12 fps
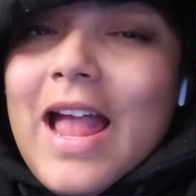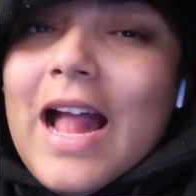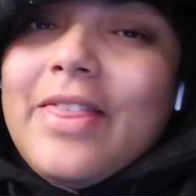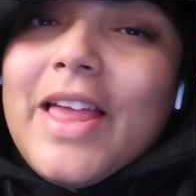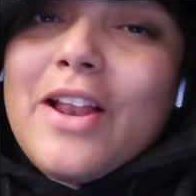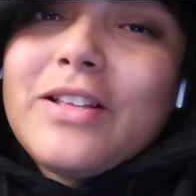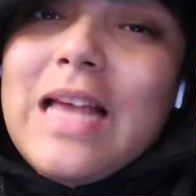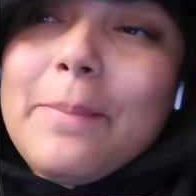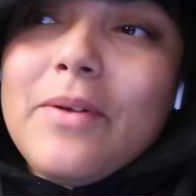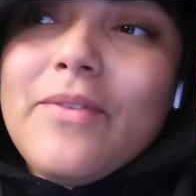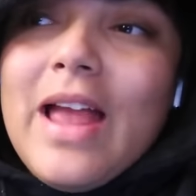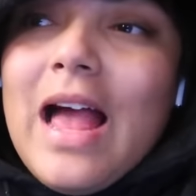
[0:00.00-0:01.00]
and then on
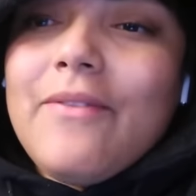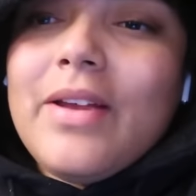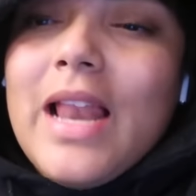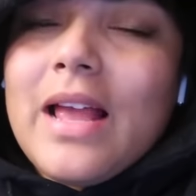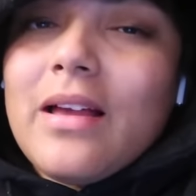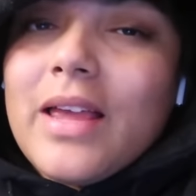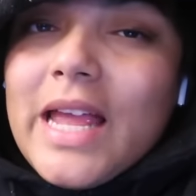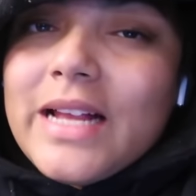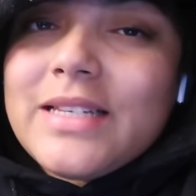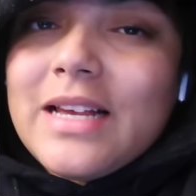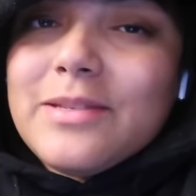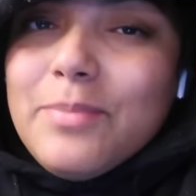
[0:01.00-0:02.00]
top of it, having like a king
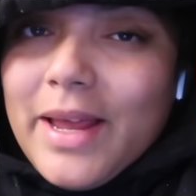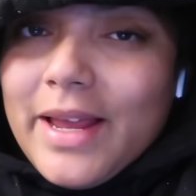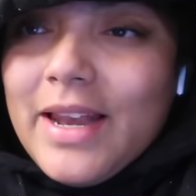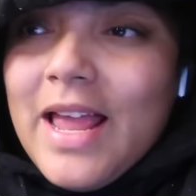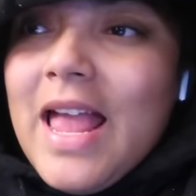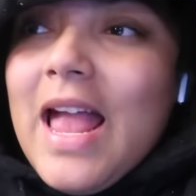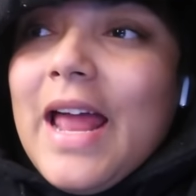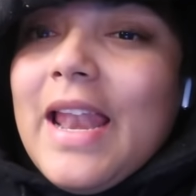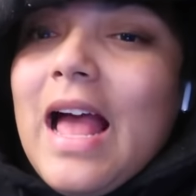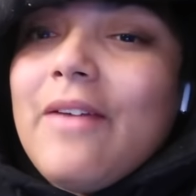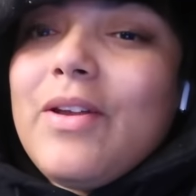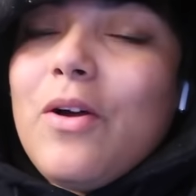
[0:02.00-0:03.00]
size bed and
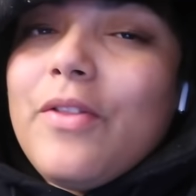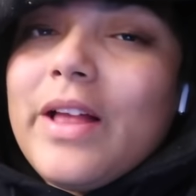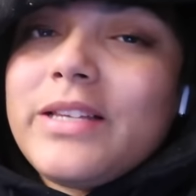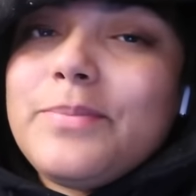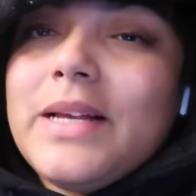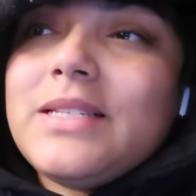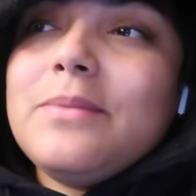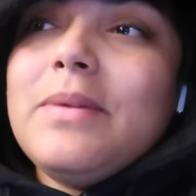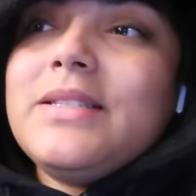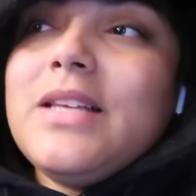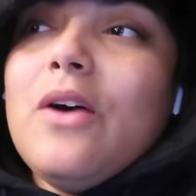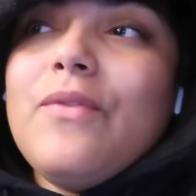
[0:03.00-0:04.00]
having all that space to
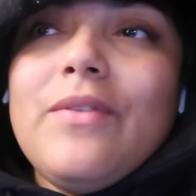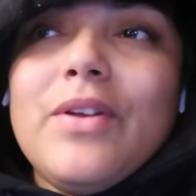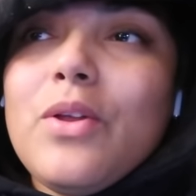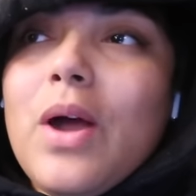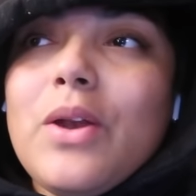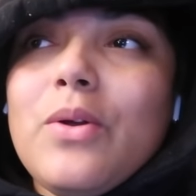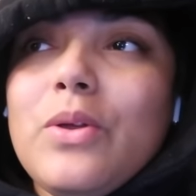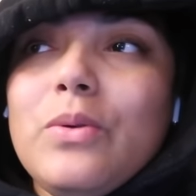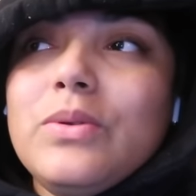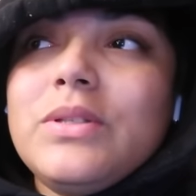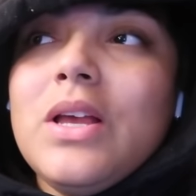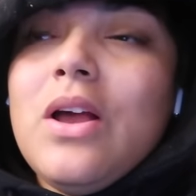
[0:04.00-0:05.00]
myself, even though I don't
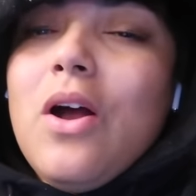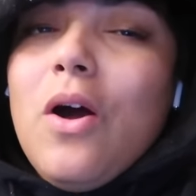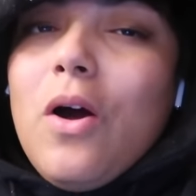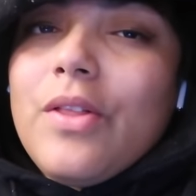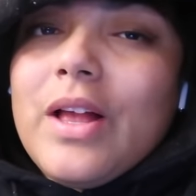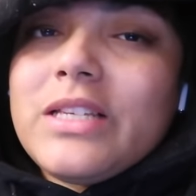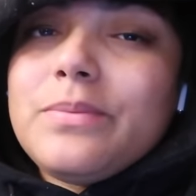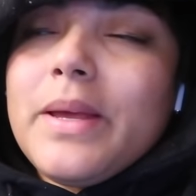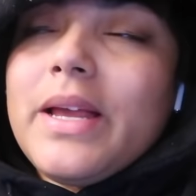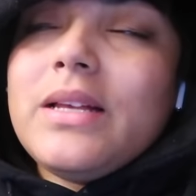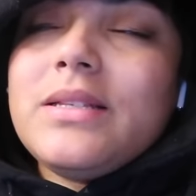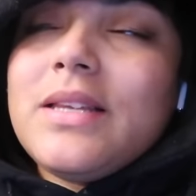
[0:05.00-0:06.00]
use all that
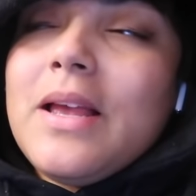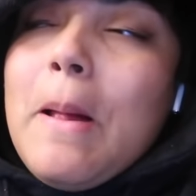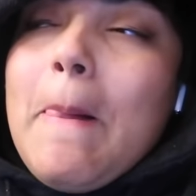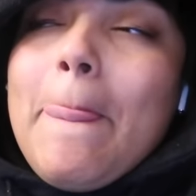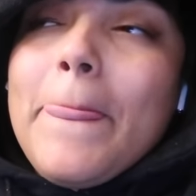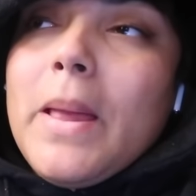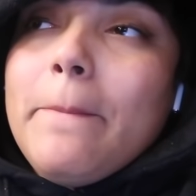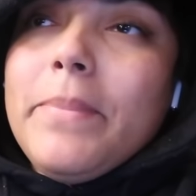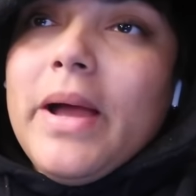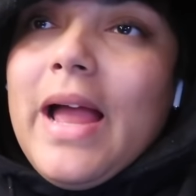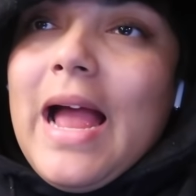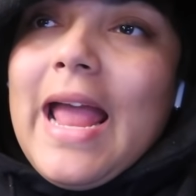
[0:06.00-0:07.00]
space,
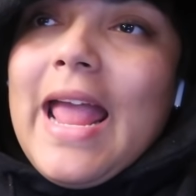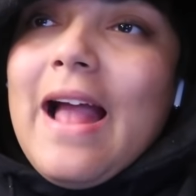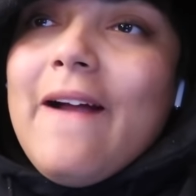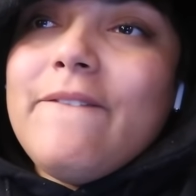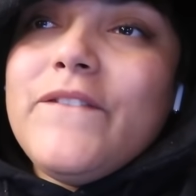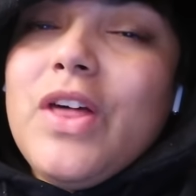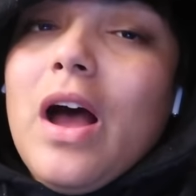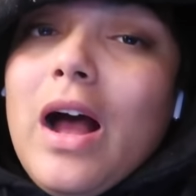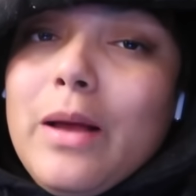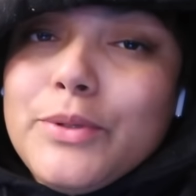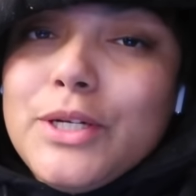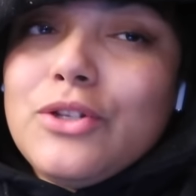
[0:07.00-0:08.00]
but I have the
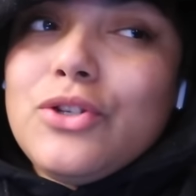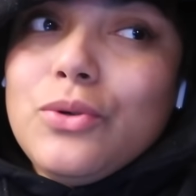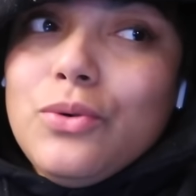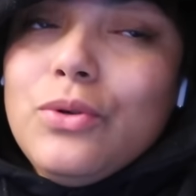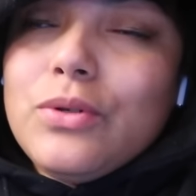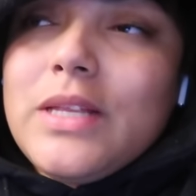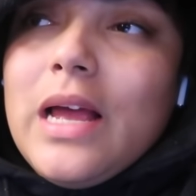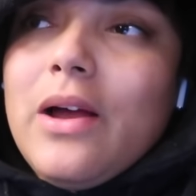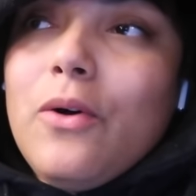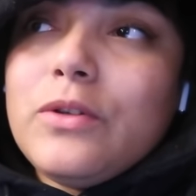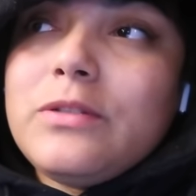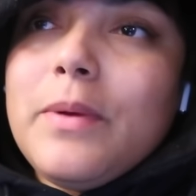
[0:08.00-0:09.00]
option to use that
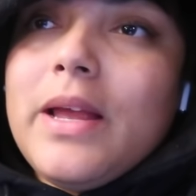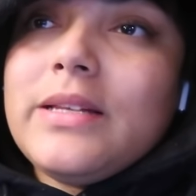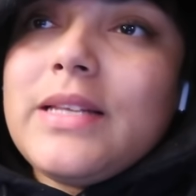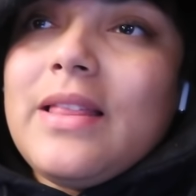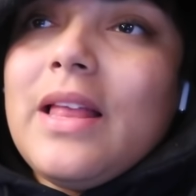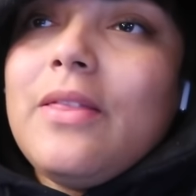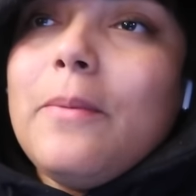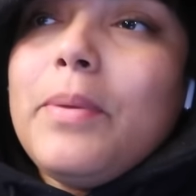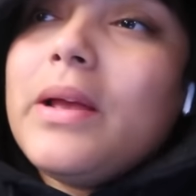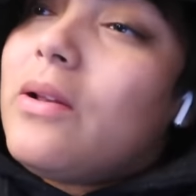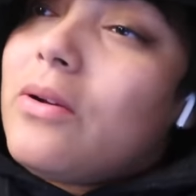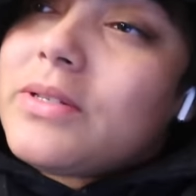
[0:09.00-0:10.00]
whole space. And then the
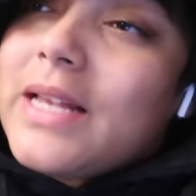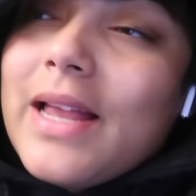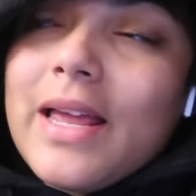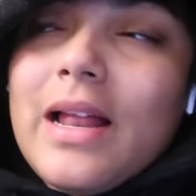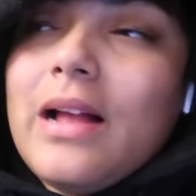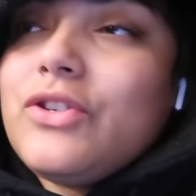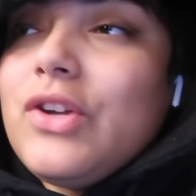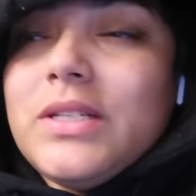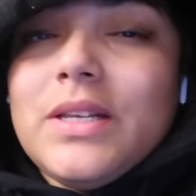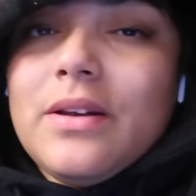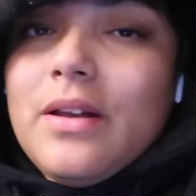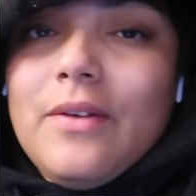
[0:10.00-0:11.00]
pillows, I cannot
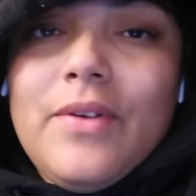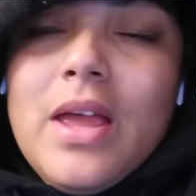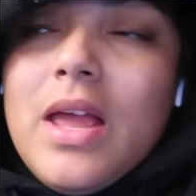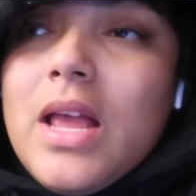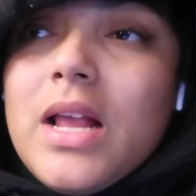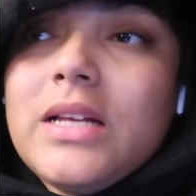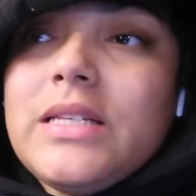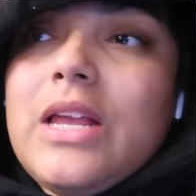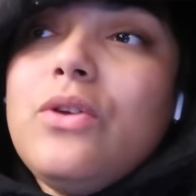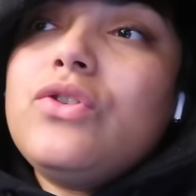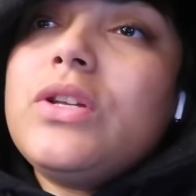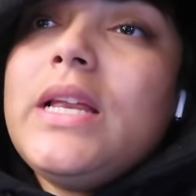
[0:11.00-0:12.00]
stress it enough, because I
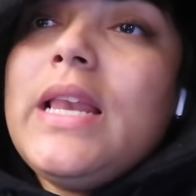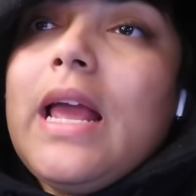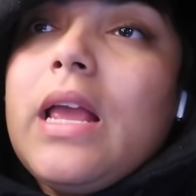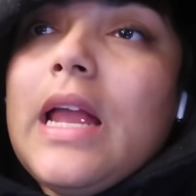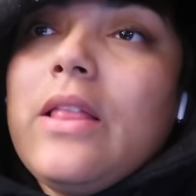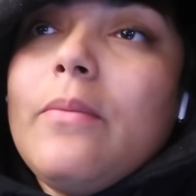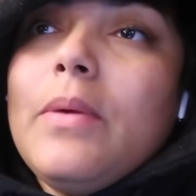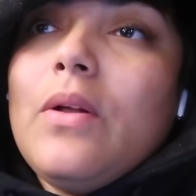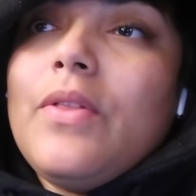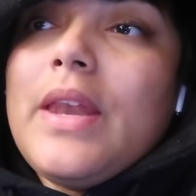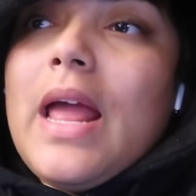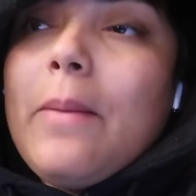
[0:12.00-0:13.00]
usually, like, in the middle
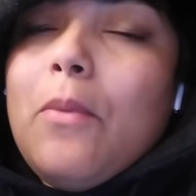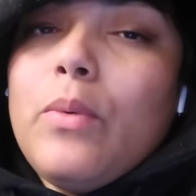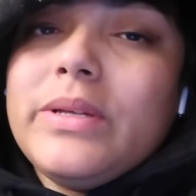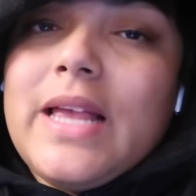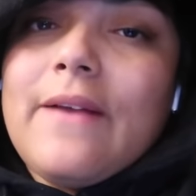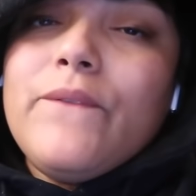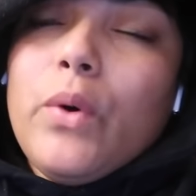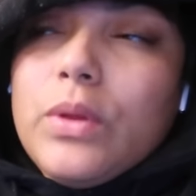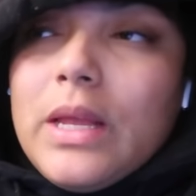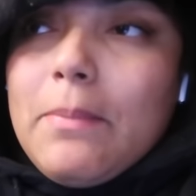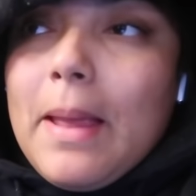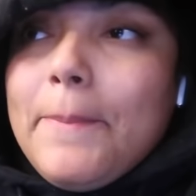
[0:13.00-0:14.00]
of the night, I'm always like
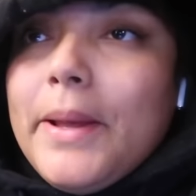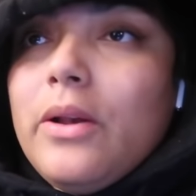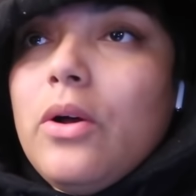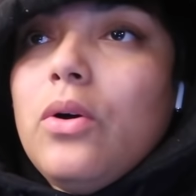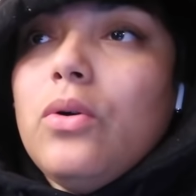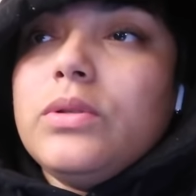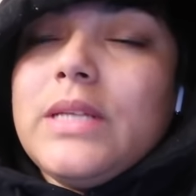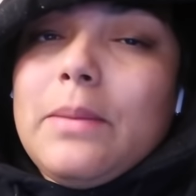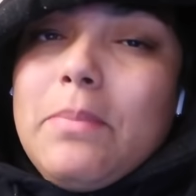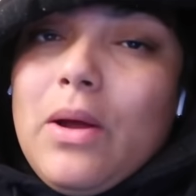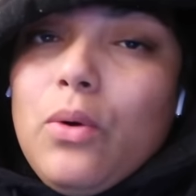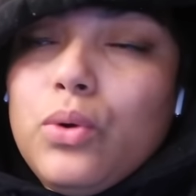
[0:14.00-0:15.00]
folding my pillows,
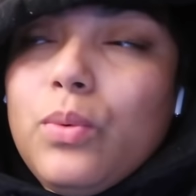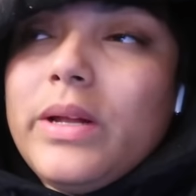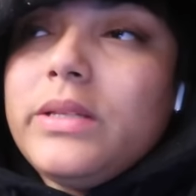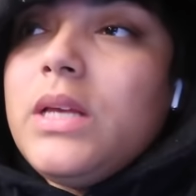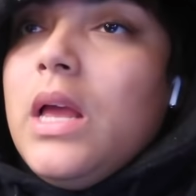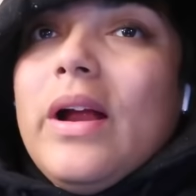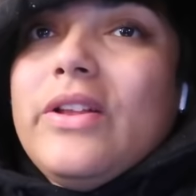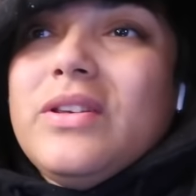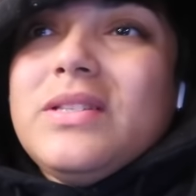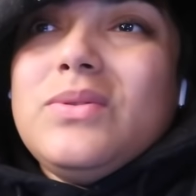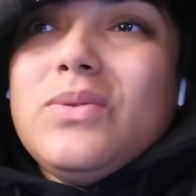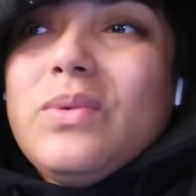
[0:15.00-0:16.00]
like my old ones, or I
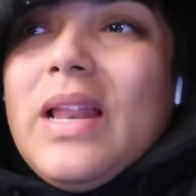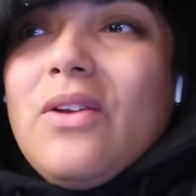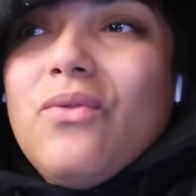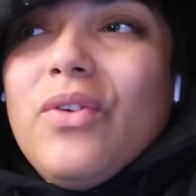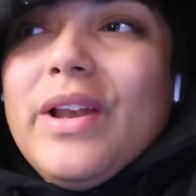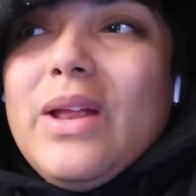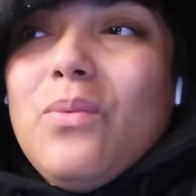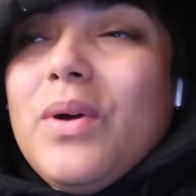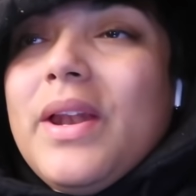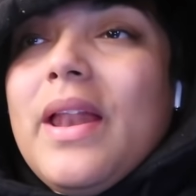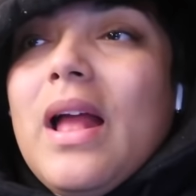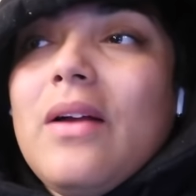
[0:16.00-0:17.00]
just like really
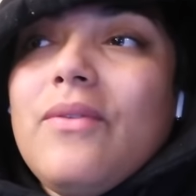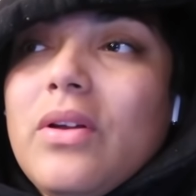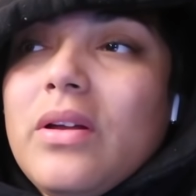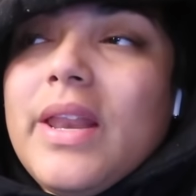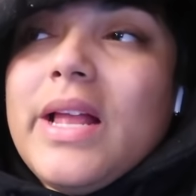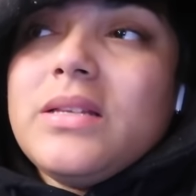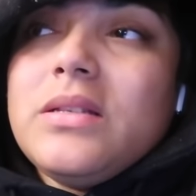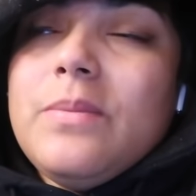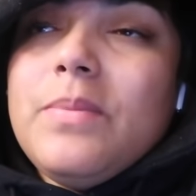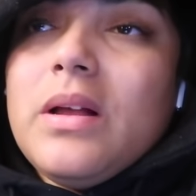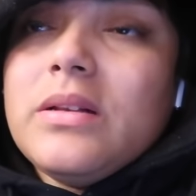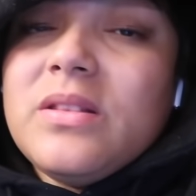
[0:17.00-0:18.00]
wouldn't have a good night's
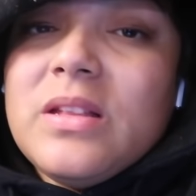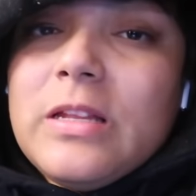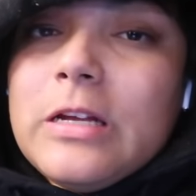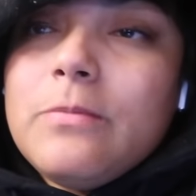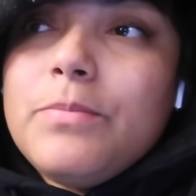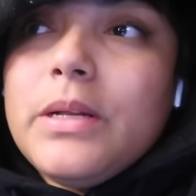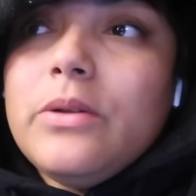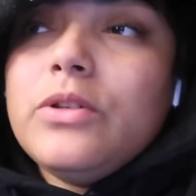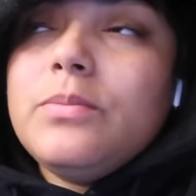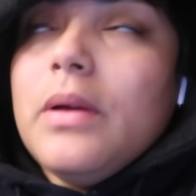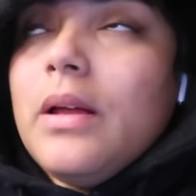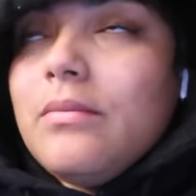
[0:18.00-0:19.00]
sleep because of the damn
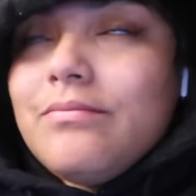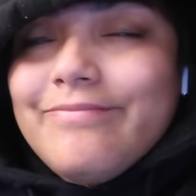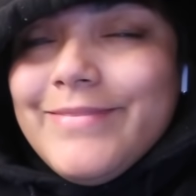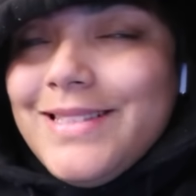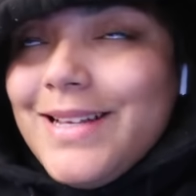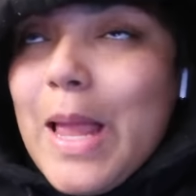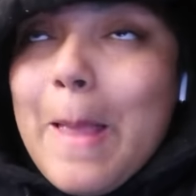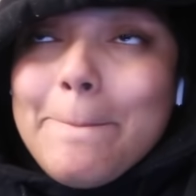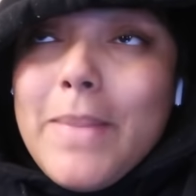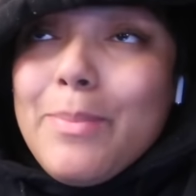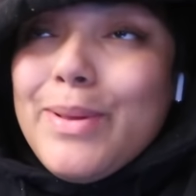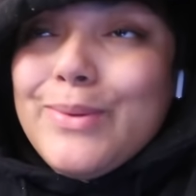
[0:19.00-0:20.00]
pillows. But
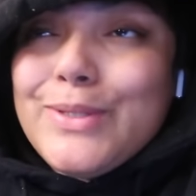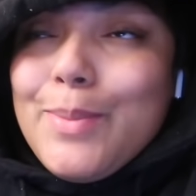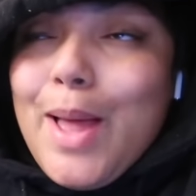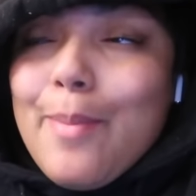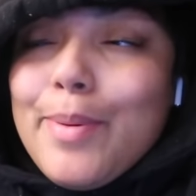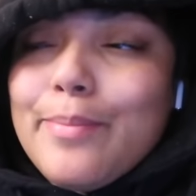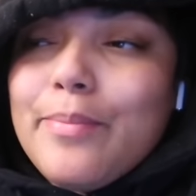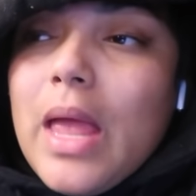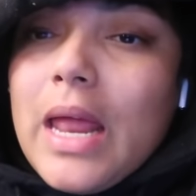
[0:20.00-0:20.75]
my pillows up happen.